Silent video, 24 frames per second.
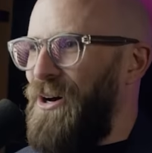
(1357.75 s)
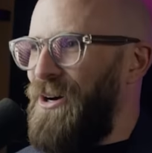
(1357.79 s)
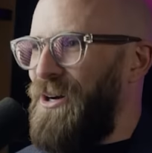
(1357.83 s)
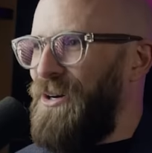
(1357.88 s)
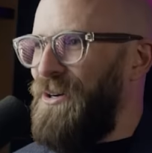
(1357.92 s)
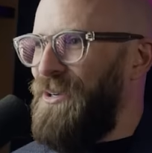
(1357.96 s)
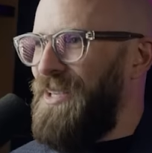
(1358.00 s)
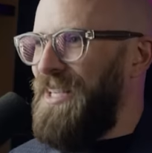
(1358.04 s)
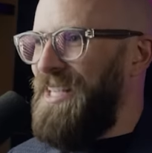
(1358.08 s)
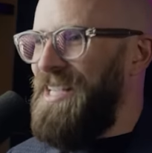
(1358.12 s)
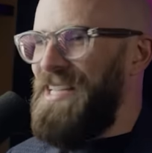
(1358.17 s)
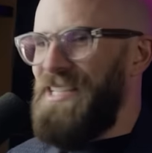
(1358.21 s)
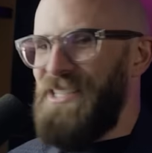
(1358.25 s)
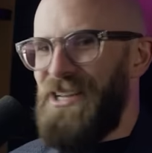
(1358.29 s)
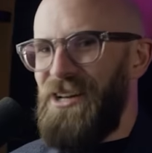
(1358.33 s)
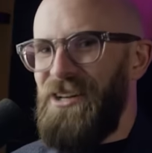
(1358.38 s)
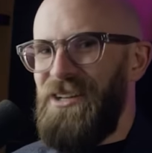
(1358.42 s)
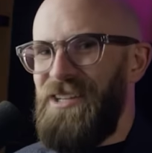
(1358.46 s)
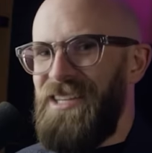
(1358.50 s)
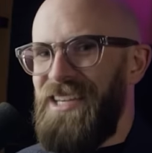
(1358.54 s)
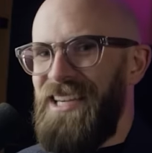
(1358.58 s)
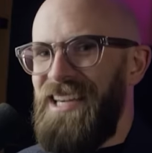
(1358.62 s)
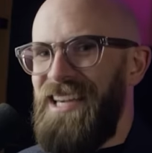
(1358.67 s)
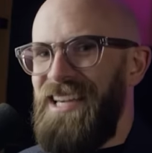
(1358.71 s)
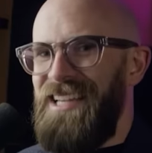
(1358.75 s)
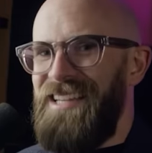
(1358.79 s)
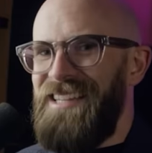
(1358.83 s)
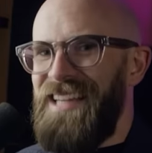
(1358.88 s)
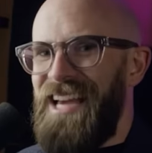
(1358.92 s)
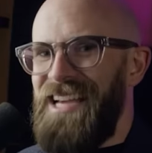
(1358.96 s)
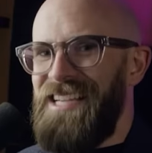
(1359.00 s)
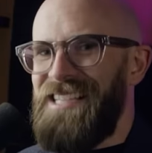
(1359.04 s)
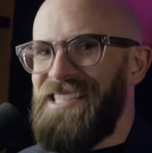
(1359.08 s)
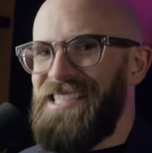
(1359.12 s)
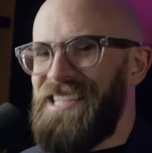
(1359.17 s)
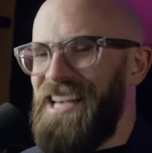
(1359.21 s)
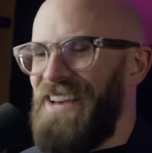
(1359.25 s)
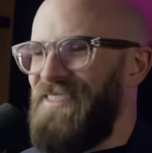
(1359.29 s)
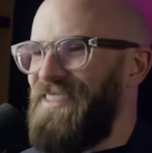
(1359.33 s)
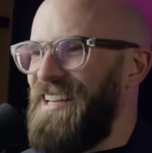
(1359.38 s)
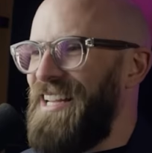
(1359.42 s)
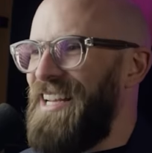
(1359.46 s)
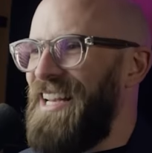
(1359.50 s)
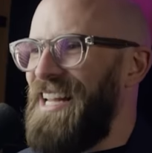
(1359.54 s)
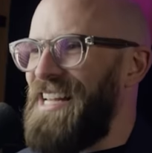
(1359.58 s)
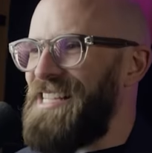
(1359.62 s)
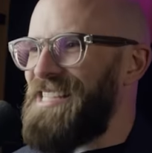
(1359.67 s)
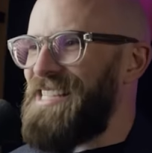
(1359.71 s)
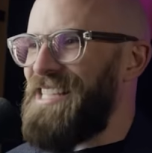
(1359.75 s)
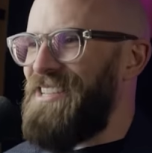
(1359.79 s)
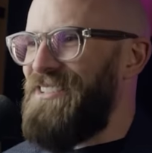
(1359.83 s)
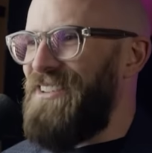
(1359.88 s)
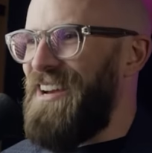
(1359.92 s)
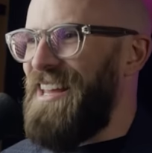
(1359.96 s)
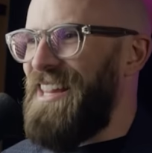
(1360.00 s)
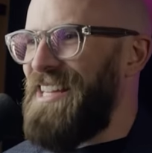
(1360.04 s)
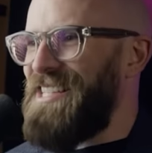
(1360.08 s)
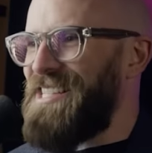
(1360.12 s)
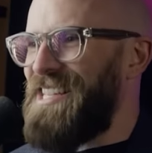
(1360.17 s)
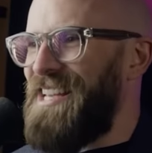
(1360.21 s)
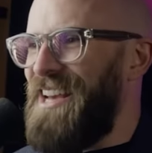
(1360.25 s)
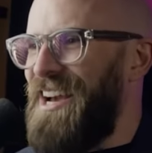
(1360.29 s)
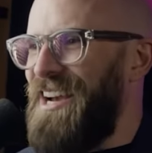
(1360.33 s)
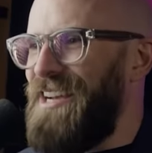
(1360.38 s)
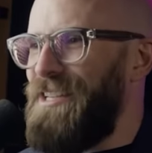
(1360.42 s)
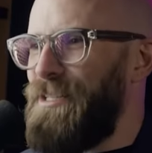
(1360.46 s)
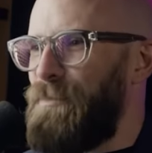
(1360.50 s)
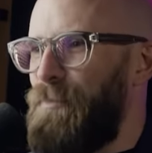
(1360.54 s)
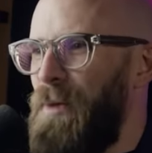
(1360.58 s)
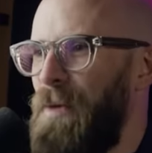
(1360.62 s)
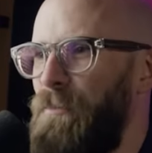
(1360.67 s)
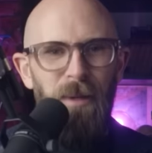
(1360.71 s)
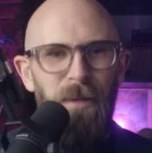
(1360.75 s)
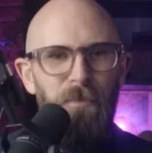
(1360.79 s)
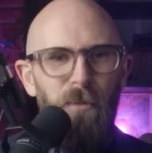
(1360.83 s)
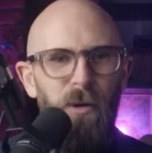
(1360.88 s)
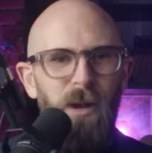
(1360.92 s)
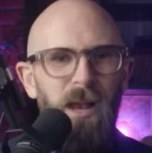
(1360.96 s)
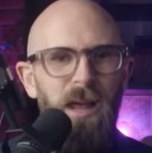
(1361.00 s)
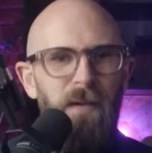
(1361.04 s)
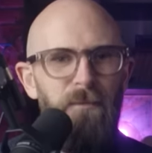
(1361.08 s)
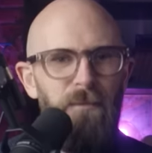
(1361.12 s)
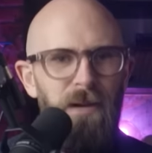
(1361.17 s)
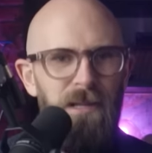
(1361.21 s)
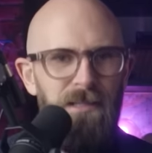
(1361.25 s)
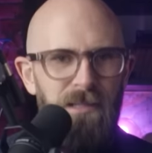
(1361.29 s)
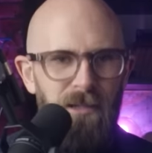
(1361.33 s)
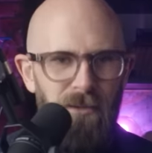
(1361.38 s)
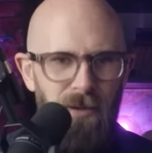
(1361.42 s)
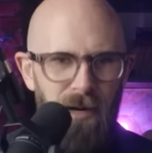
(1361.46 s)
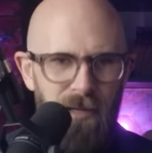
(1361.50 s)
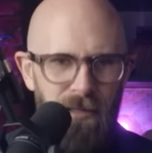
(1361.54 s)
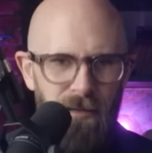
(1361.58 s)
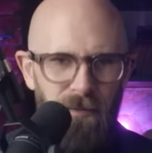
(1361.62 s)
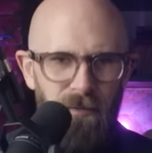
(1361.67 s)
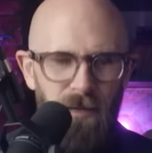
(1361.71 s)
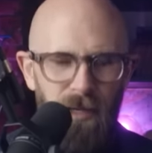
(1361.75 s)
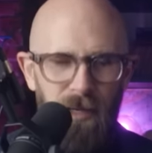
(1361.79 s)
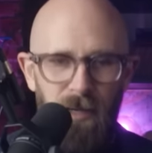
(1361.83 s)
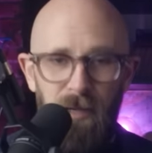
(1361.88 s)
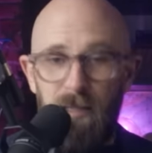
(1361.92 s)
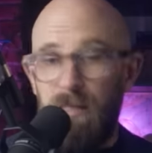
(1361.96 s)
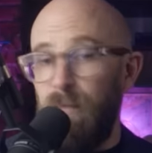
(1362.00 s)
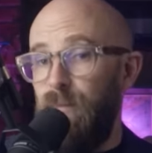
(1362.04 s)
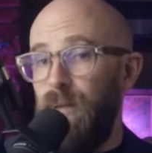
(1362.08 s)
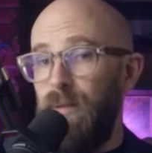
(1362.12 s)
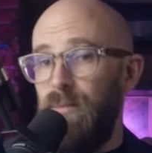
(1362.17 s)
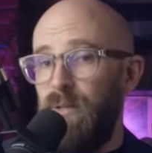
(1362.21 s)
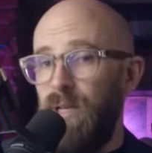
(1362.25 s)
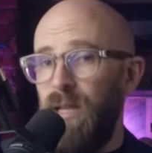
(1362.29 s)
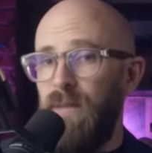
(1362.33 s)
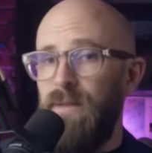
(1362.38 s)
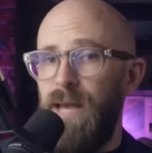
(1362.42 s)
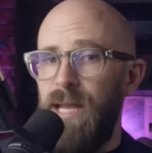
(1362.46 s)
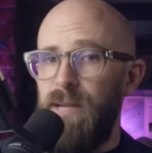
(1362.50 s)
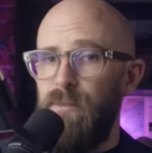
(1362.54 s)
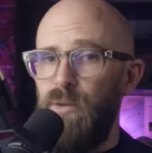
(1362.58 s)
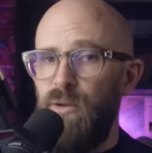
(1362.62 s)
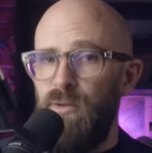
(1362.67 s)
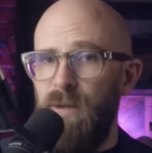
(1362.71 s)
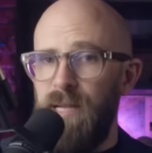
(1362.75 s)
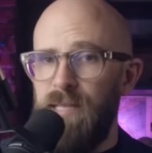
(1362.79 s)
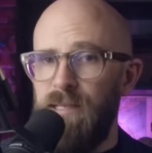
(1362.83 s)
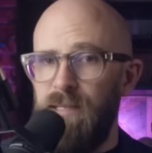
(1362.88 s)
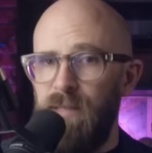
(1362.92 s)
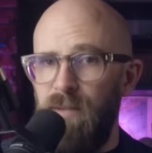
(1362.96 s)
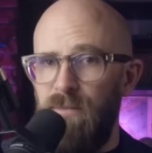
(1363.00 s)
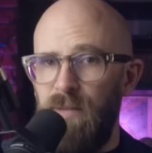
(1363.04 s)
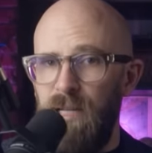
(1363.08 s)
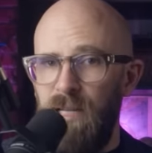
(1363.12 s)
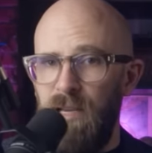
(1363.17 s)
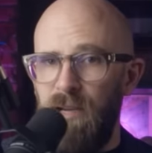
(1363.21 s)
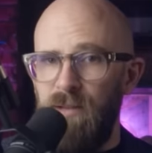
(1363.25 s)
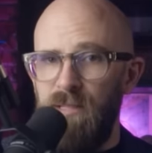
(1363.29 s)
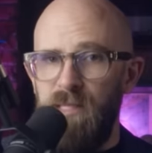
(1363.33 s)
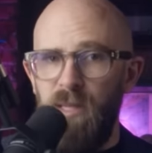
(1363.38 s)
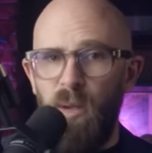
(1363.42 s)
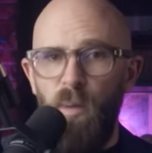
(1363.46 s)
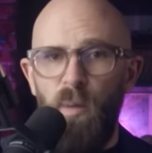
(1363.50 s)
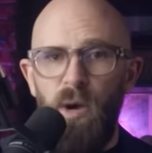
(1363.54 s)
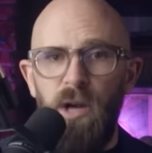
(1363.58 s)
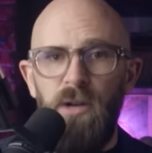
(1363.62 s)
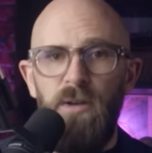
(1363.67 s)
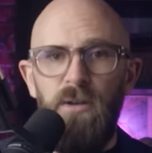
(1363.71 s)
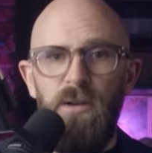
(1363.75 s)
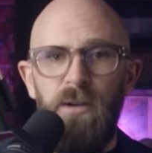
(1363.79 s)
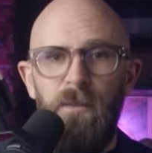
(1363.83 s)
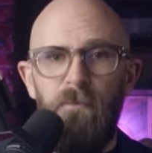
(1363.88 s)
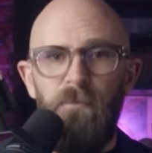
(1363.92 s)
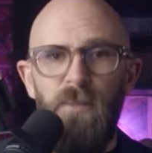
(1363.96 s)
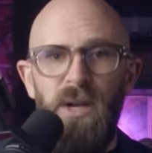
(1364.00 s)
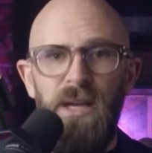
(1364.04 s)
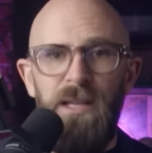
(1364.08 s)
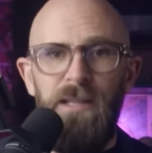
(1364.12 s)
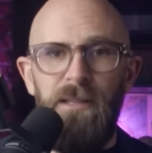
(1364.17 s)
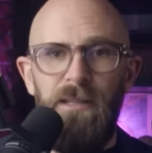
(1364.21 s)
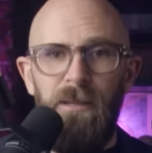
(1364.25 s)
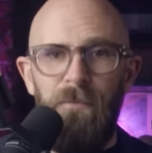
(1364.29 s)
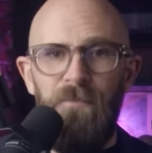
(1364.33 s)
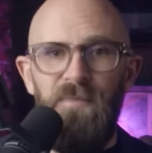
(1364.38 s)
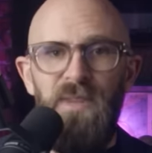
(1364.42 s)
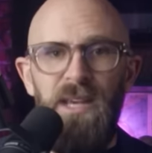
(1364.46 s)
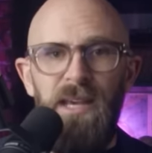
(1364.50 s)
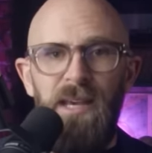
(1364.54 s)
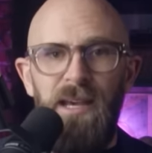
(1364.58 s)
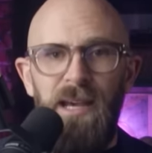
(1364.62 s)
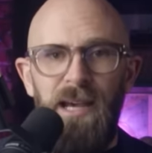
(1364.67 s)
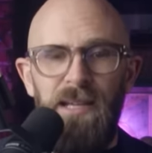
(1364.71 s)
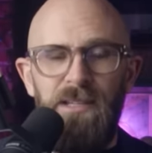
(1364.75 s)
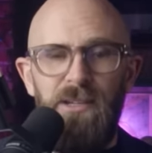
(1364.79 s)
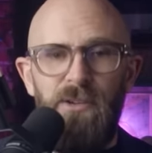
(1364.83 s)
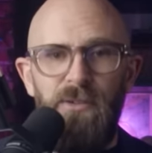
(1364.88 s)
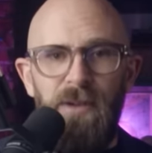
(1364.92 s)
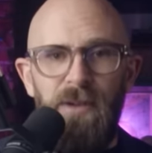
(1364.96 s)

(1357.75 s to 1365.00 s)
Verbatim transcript: Okie dokie. Thanks, Kevin. Let's see where this goes. People love restoration videos and people love animal rescue videos, so why not combine them and